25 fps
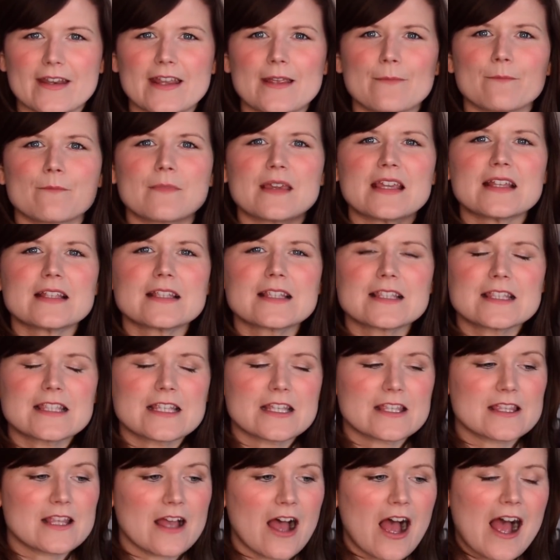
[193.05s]
It means
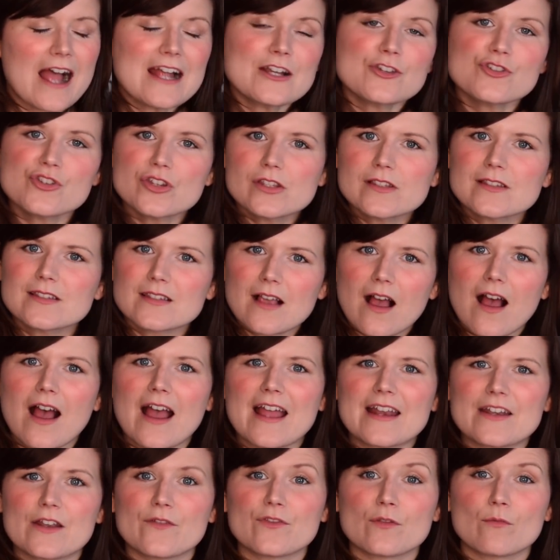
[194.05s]
that the hydrogen
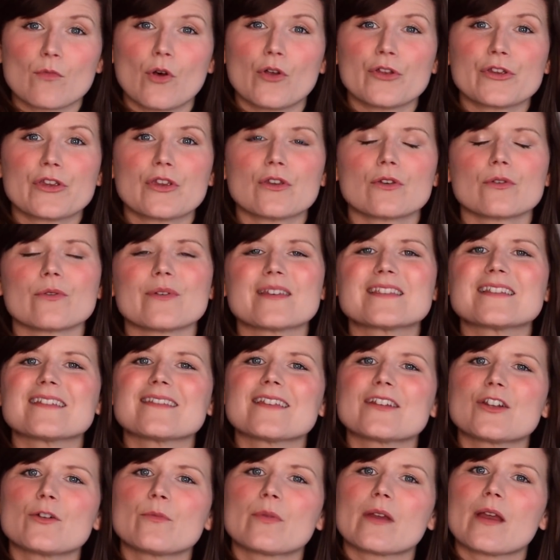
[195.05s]
side of the molecule is a
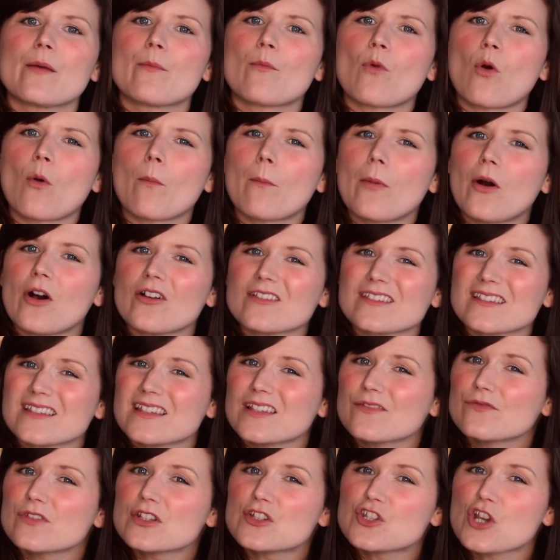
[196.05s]
little bit more
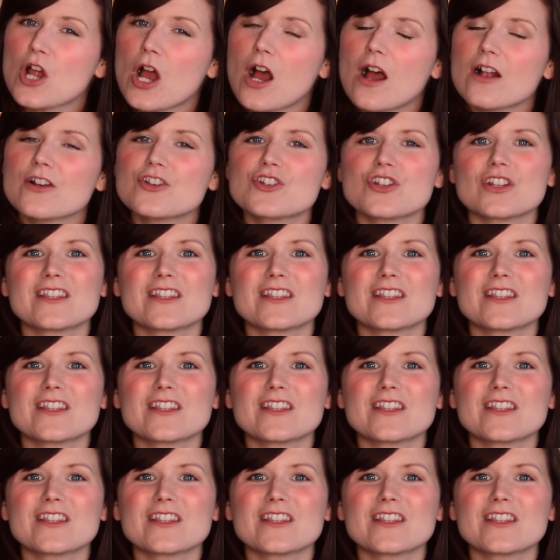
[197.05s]
positively charged,